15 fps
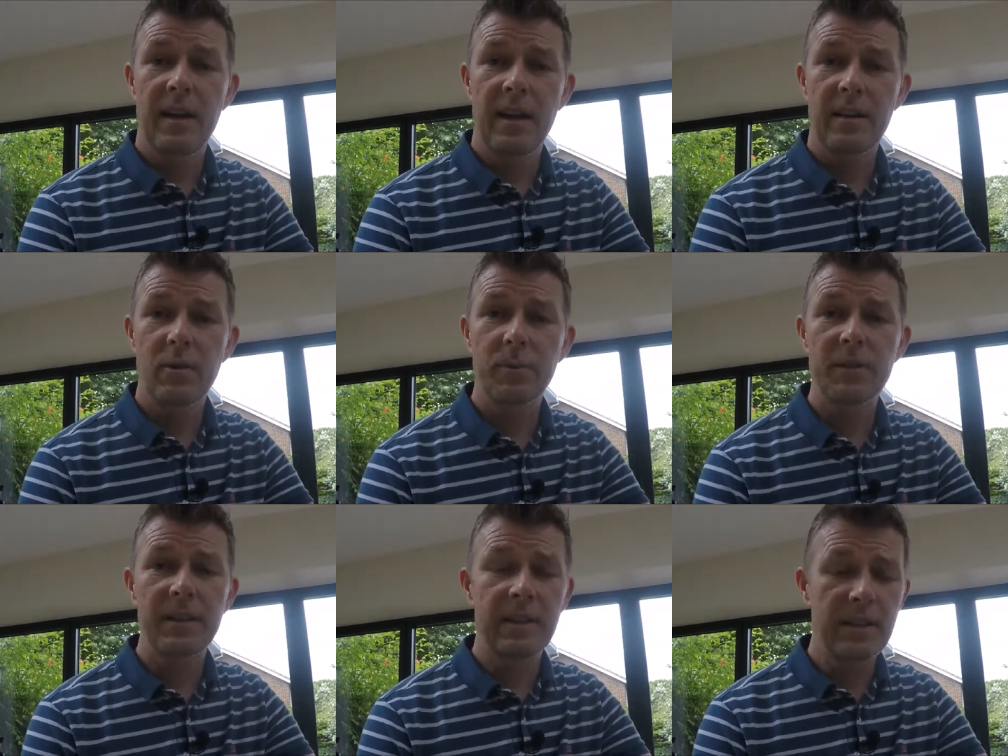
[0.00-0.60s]
And
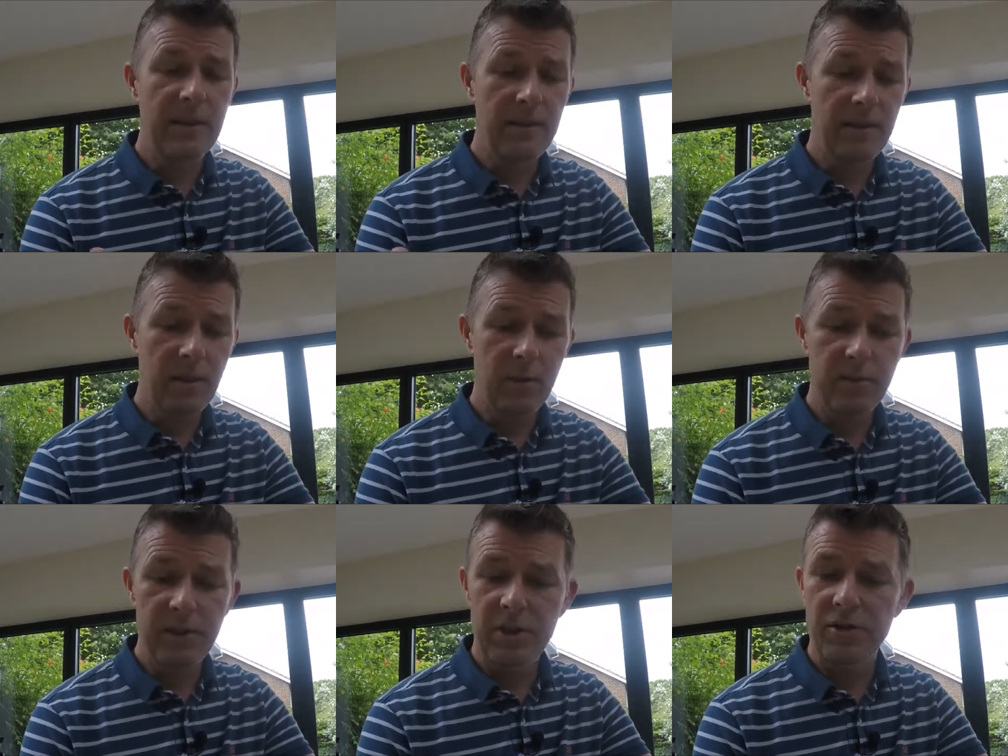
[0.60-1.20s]
obviously
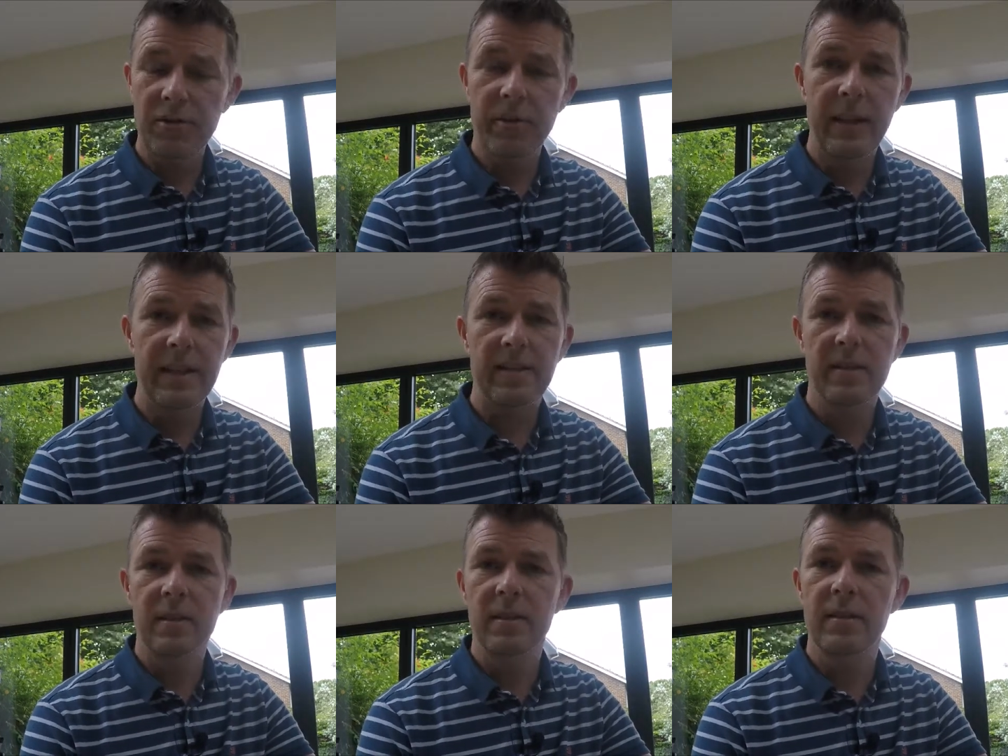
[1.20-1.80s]
the original
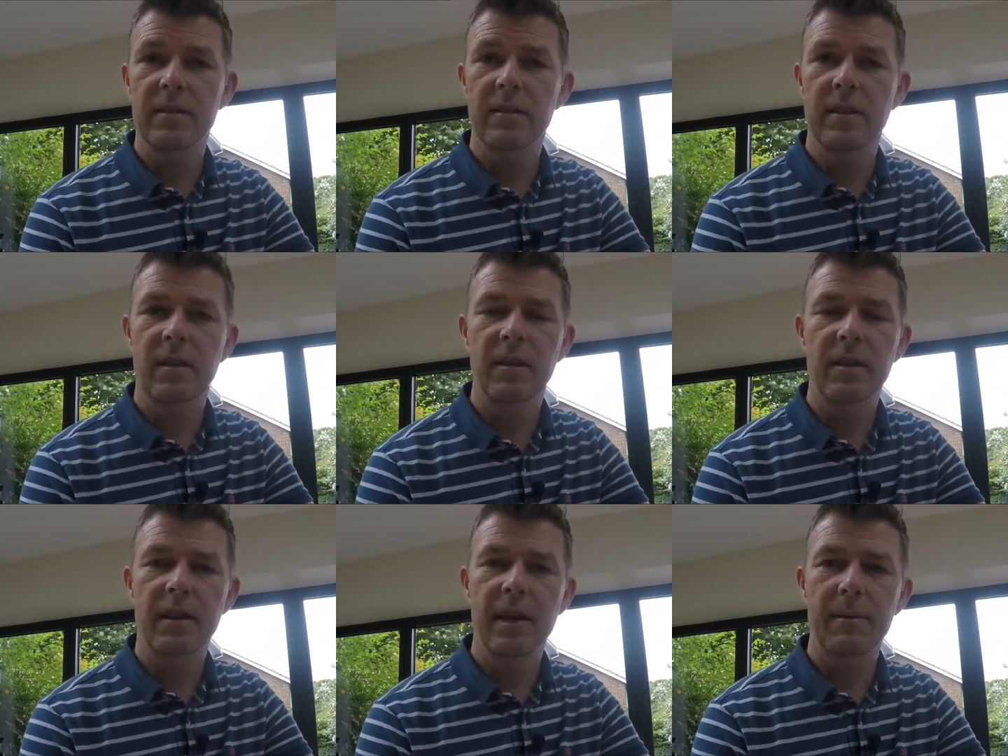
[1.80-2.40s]
letters
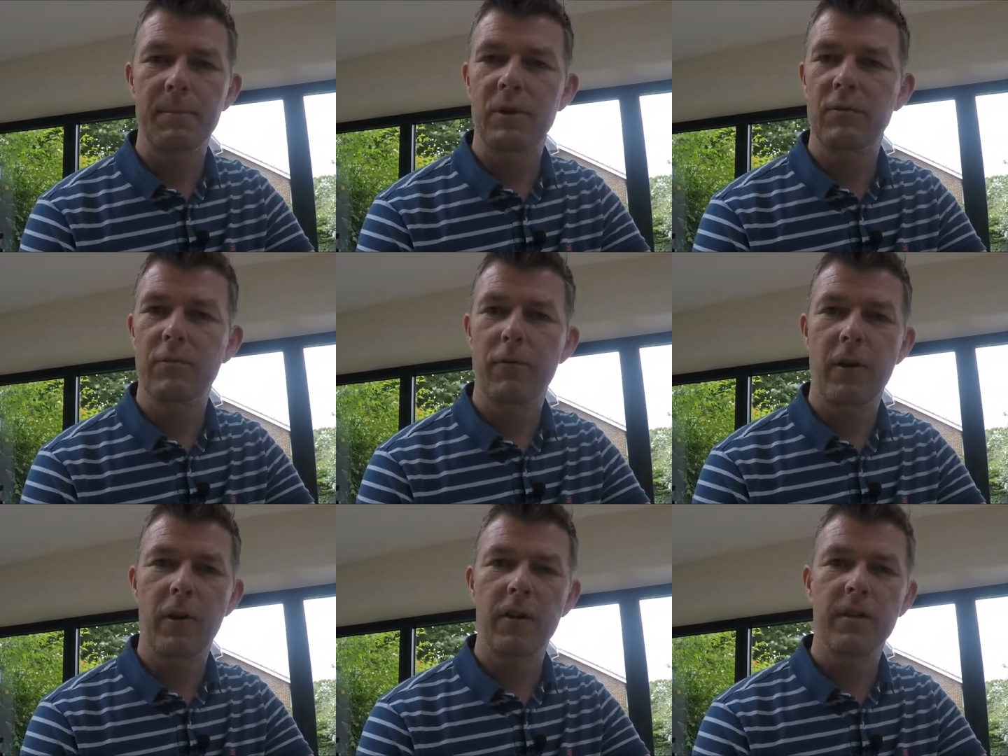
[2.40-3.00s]
are kept on
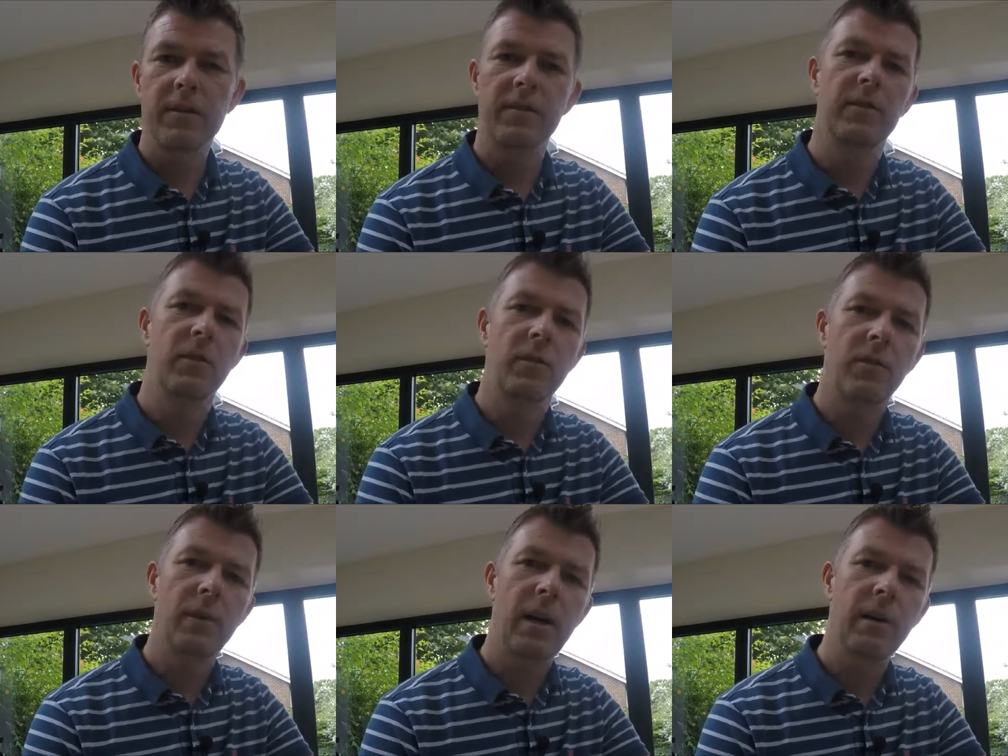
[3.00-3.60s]
file,
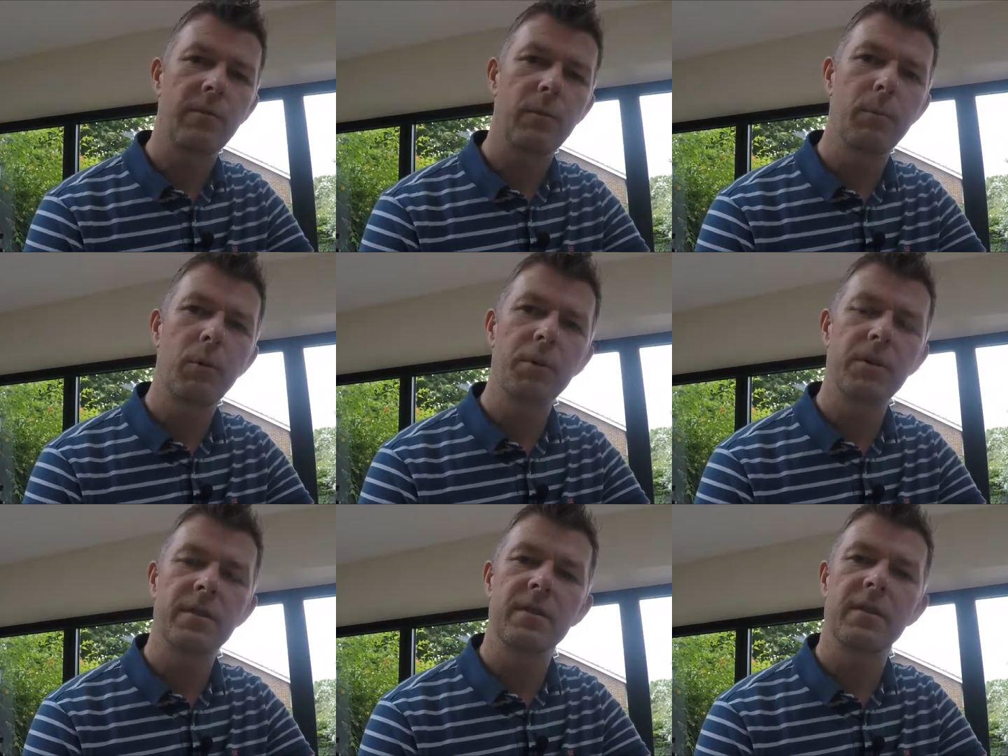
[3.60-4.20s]
so our
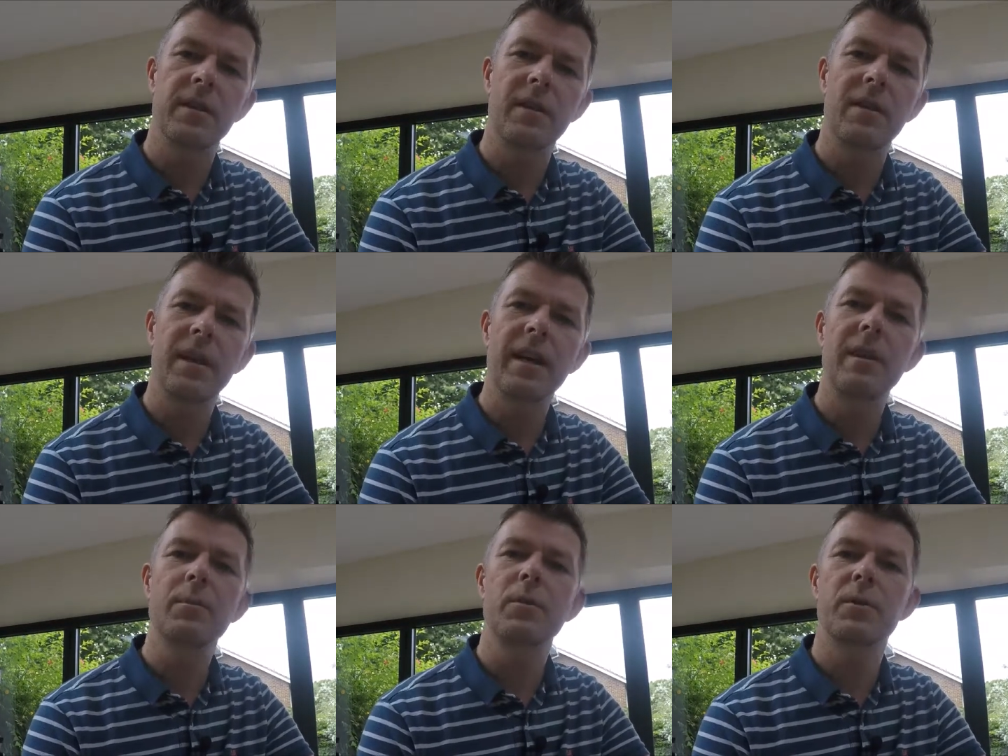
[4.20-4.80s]
boys
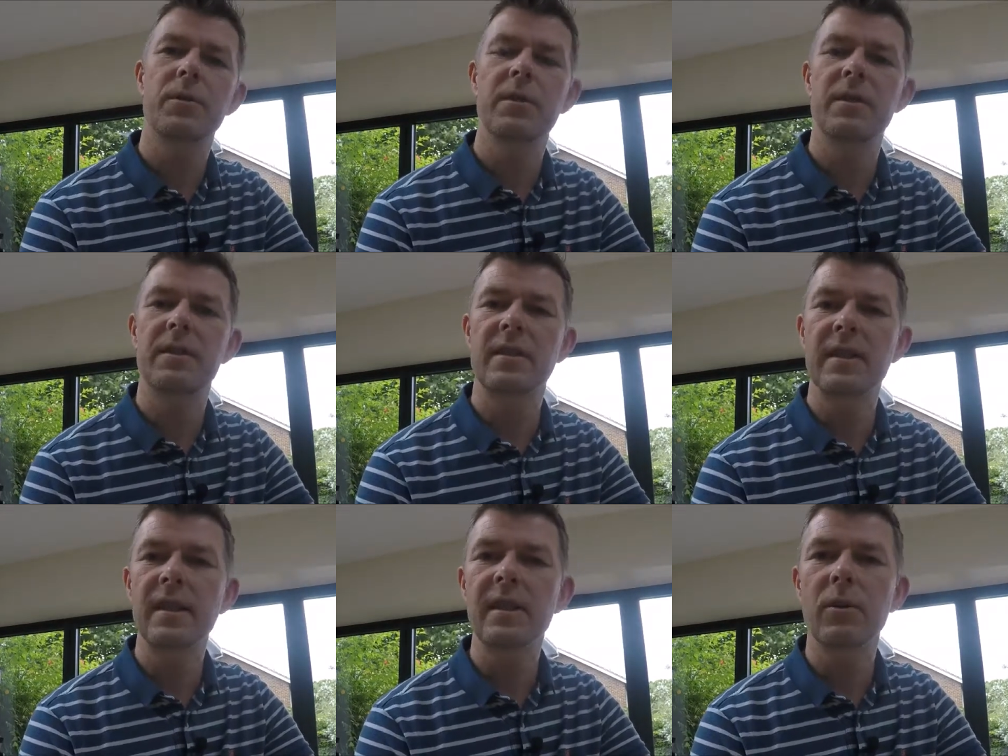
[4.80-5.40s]
are able to
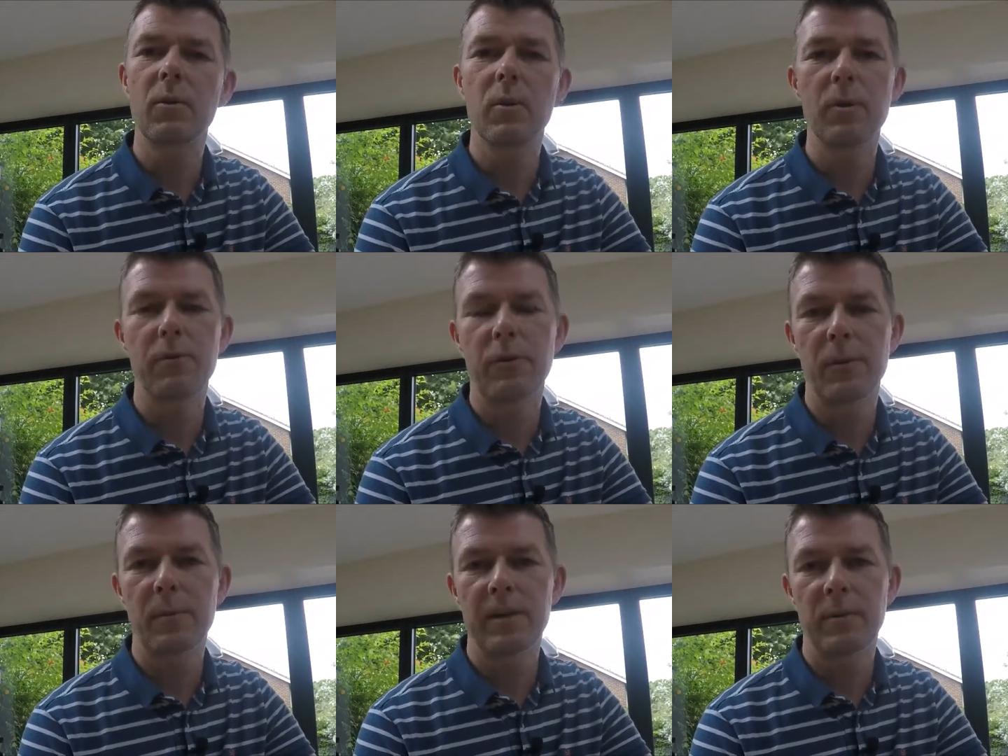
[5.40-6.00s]
see all
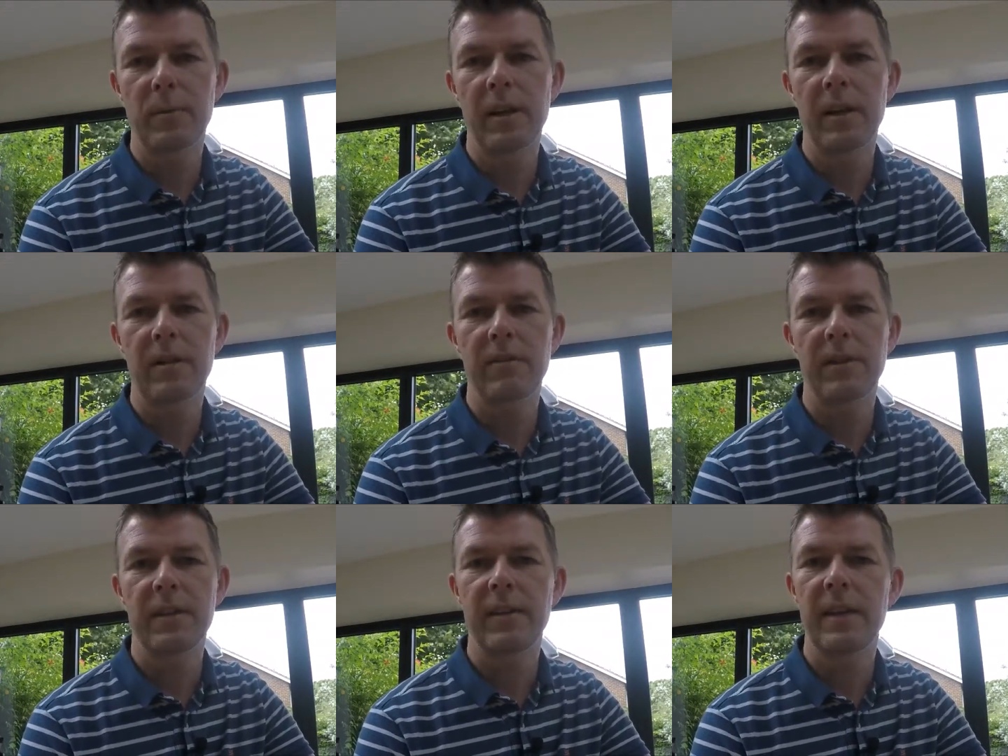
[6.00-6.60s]
of them as
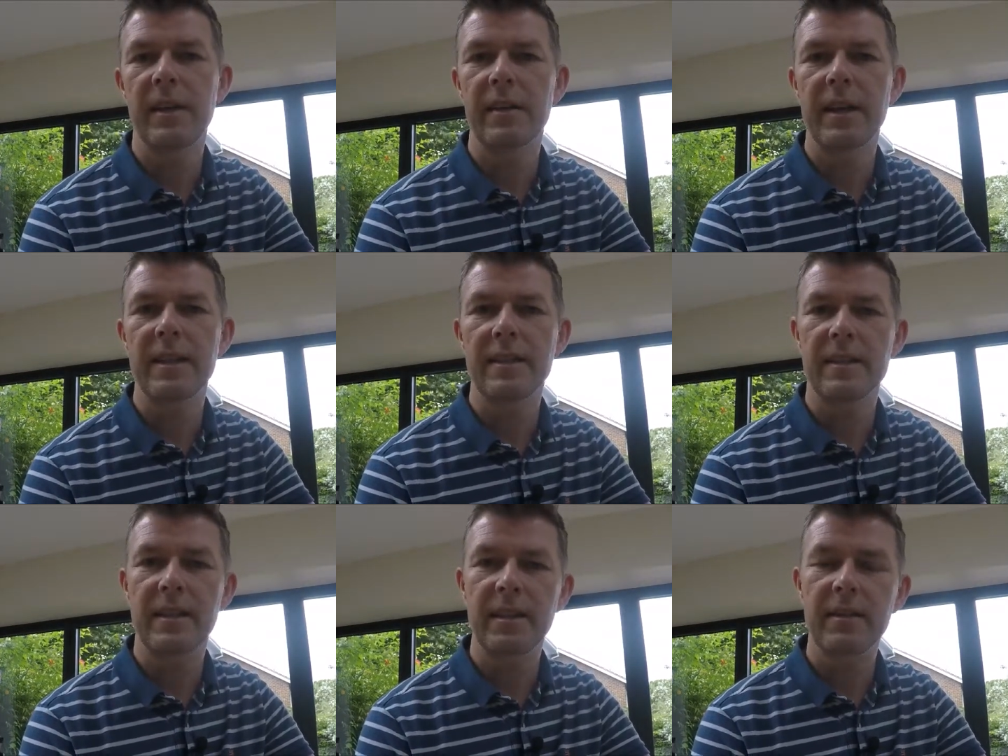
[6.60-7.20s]
well when they are
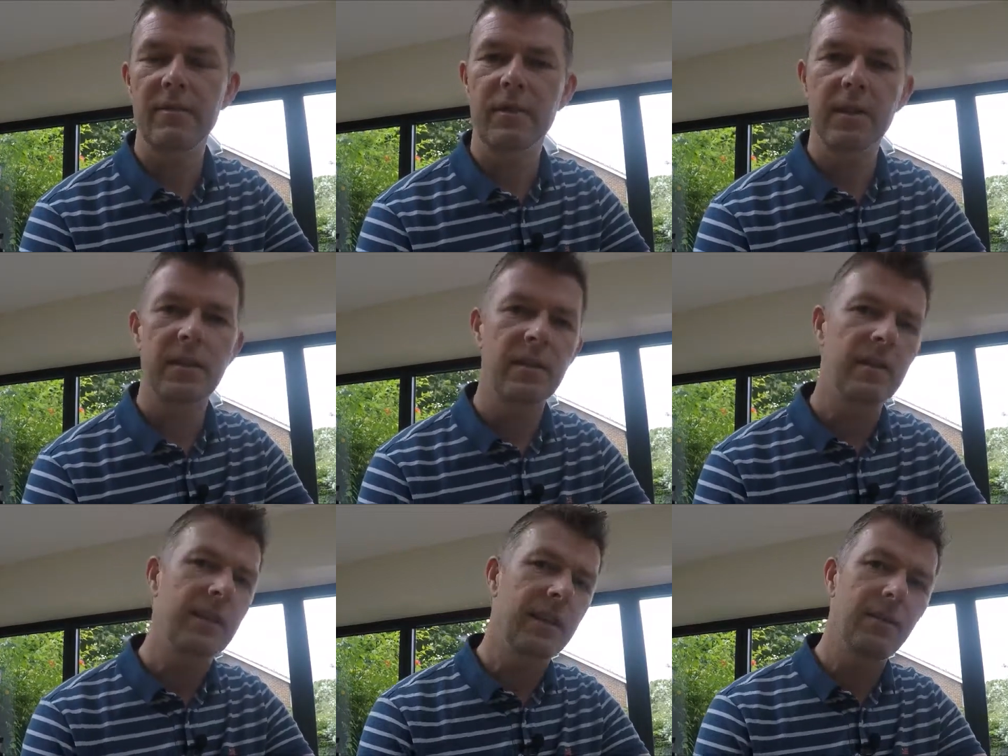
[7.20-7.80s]
18,